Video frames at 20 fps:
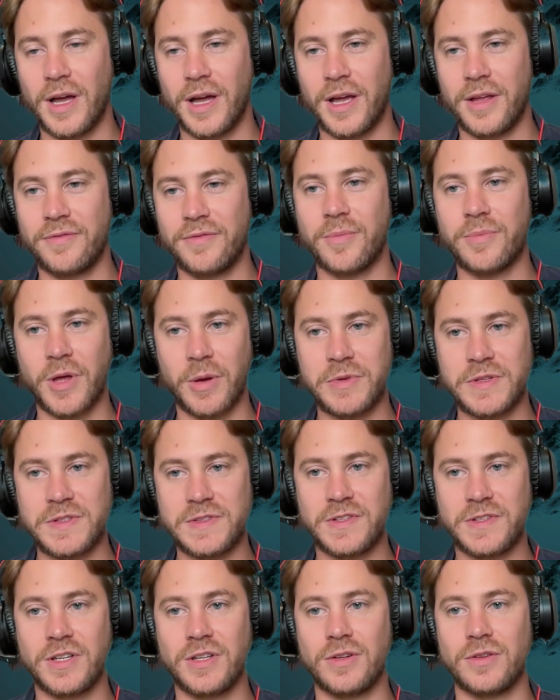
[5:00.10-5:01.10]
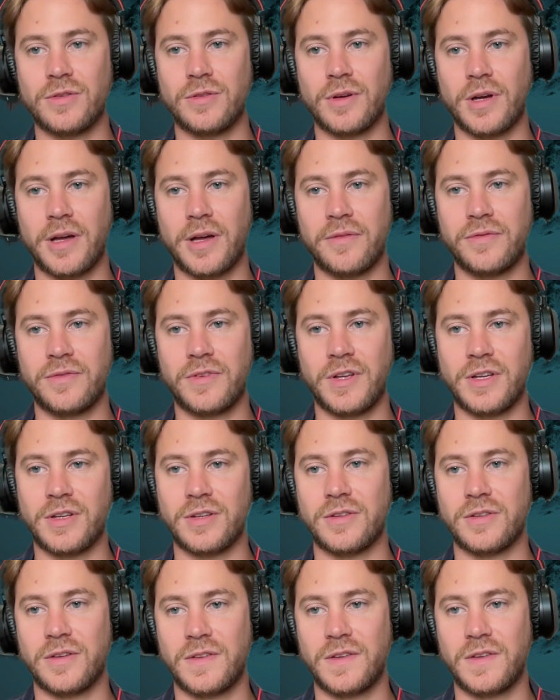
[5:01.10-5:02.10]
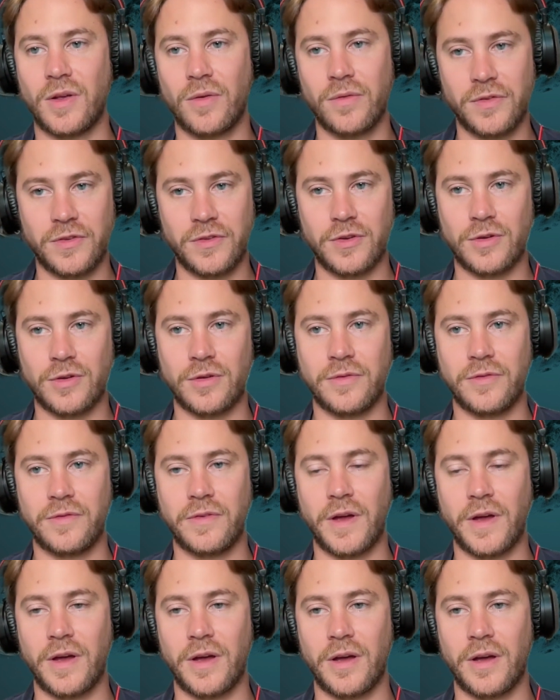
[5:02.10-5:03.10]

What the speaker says: if I'm not mistaken, you have taken the self-serve